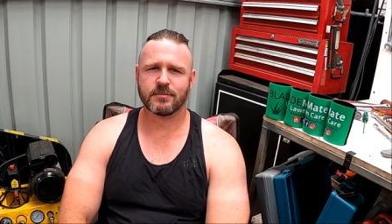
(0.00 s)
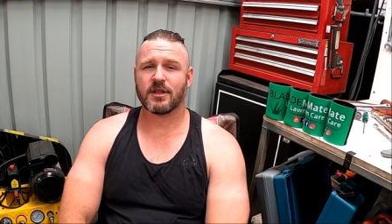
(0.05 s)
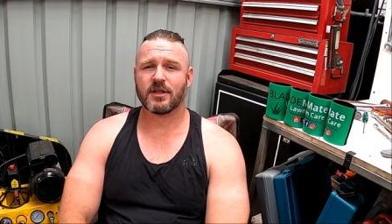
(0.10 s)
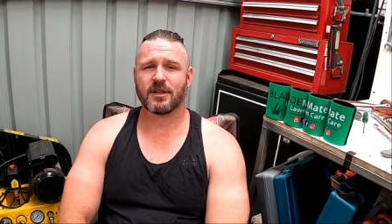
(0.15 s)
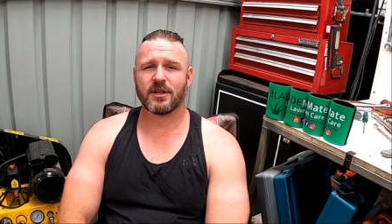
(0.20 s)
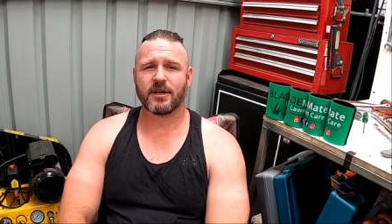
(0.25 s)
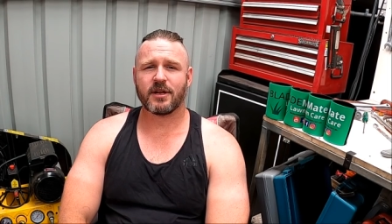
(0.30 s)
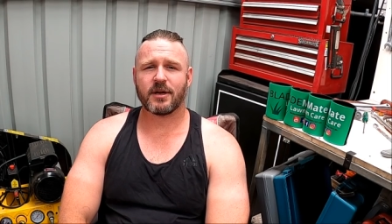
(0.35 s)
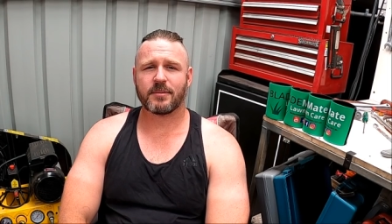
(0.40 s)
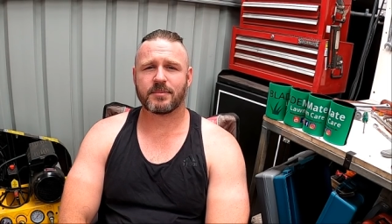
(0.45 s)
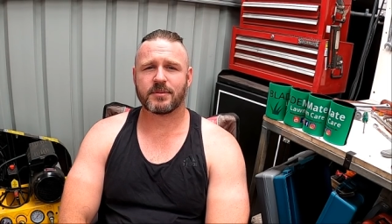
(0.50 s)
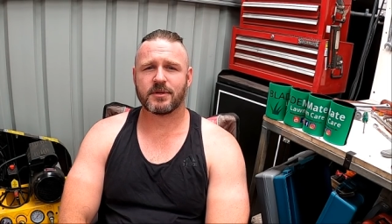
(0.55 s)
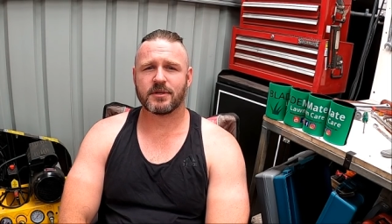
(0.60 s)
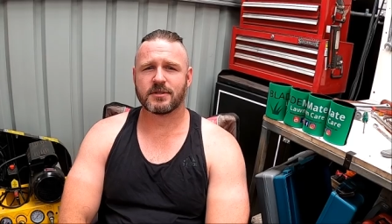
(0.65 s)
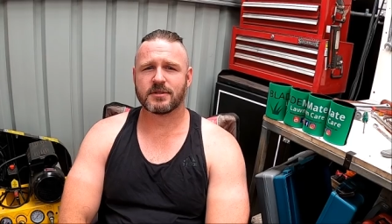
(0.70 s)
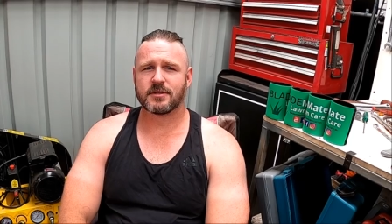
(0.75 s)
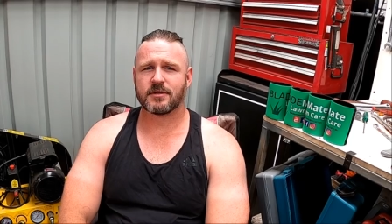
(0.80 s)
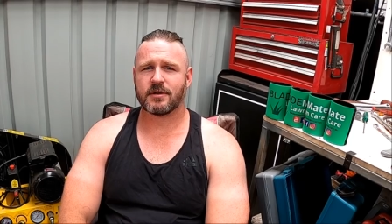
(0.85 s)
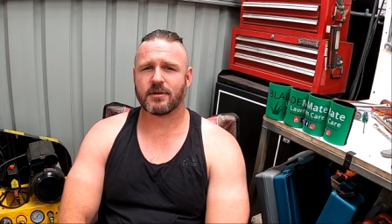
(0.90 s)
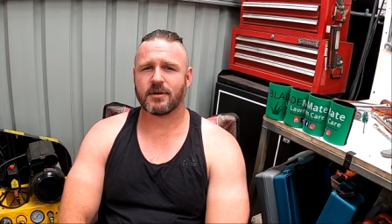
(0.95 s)
In the lead up to
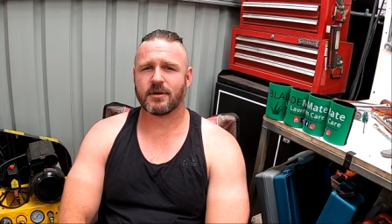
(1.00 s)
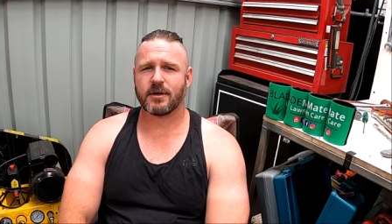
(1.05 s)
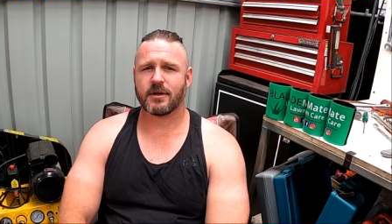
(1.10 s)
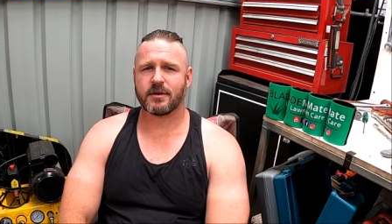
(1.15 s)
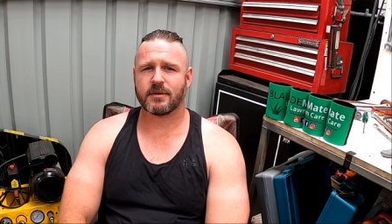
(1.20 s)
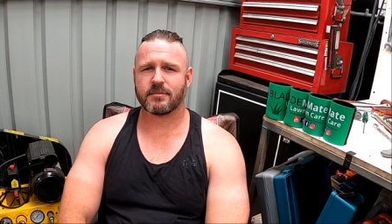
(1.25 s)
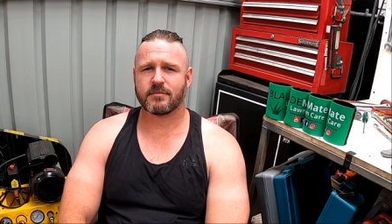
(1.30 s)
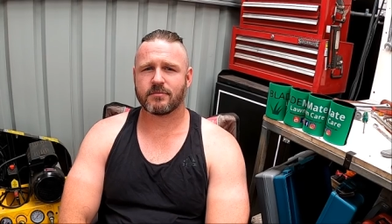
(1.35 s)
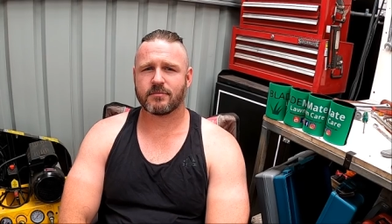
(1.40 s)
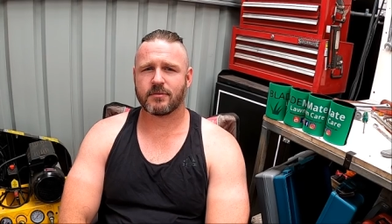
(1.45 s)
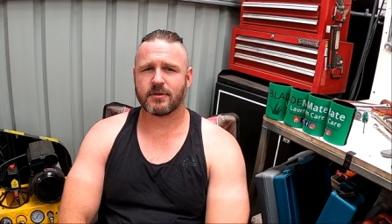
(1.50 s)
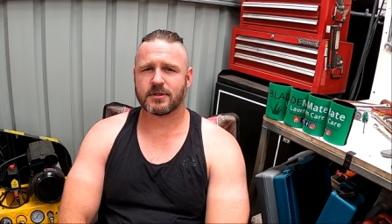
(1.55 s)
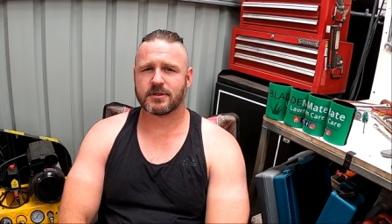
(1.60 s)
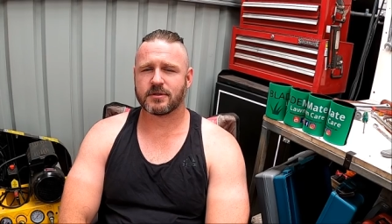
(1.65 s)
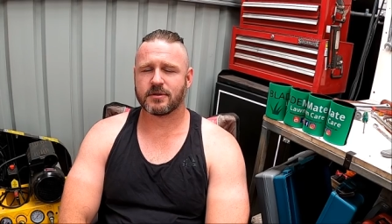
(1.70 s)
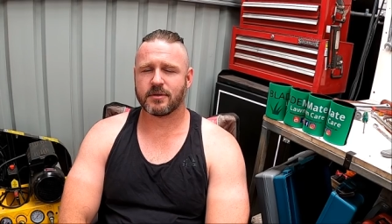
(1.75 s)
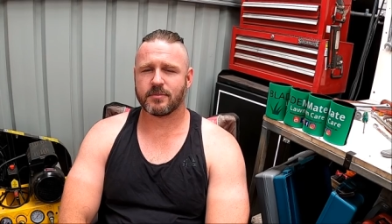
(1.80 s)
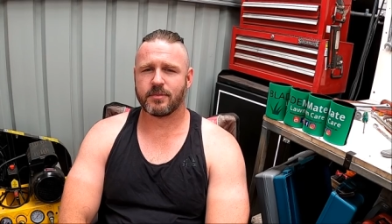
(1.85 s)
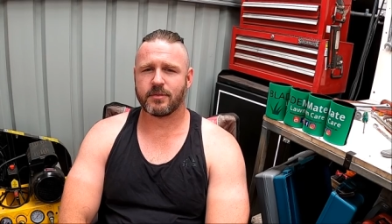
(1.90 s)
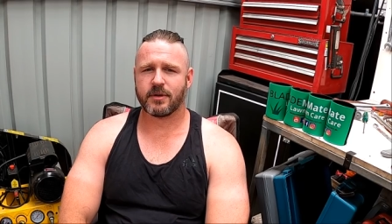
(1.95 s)
this, I
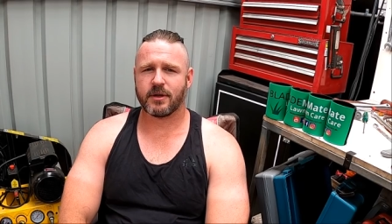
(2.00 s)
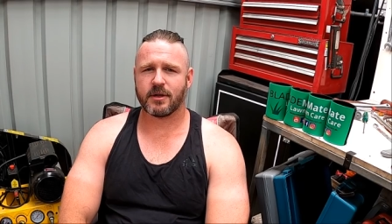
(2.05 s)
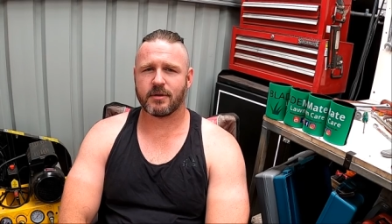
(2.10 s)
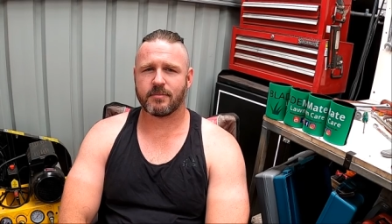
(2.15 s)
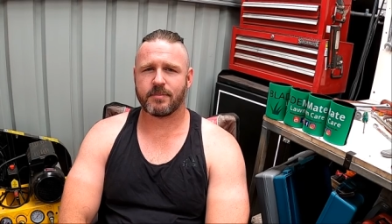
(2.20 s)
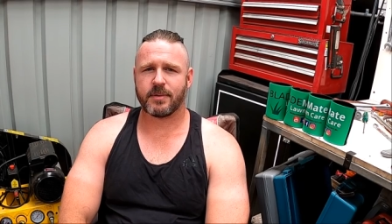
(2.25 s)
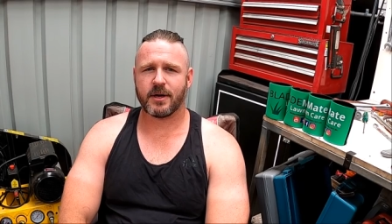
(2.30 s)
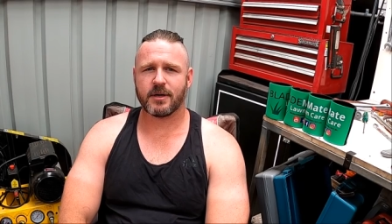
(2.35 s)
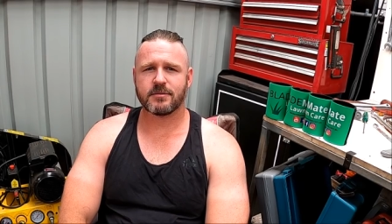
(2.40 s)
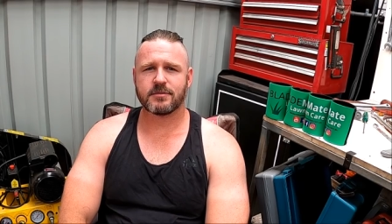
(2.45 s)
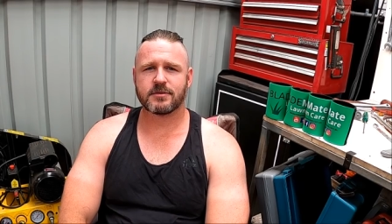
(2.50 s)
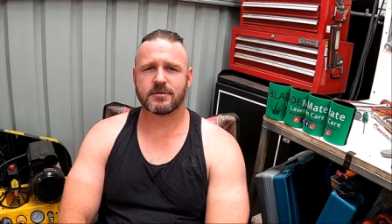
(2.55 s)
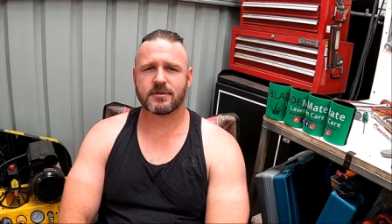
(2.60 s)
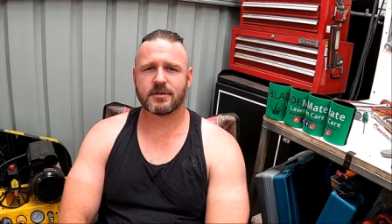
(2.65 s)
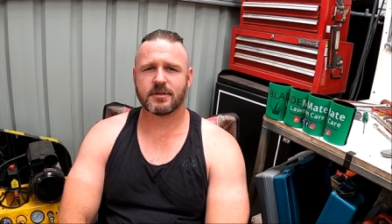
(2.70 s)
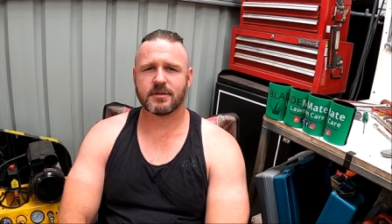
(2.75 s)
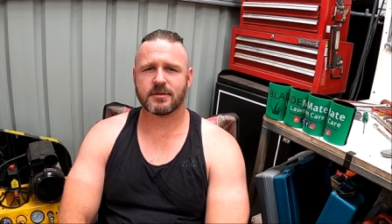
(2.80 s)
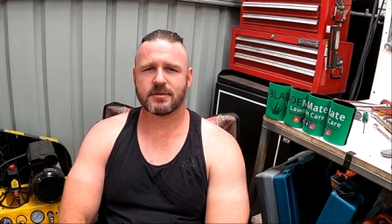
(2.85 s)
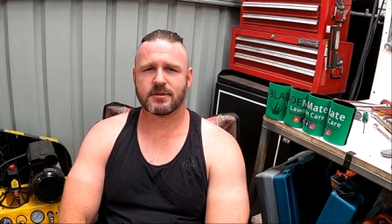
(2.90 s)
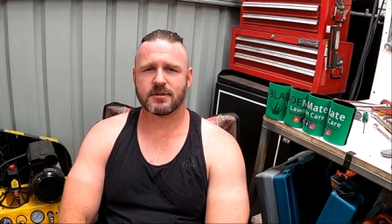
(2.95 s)
recently put out a post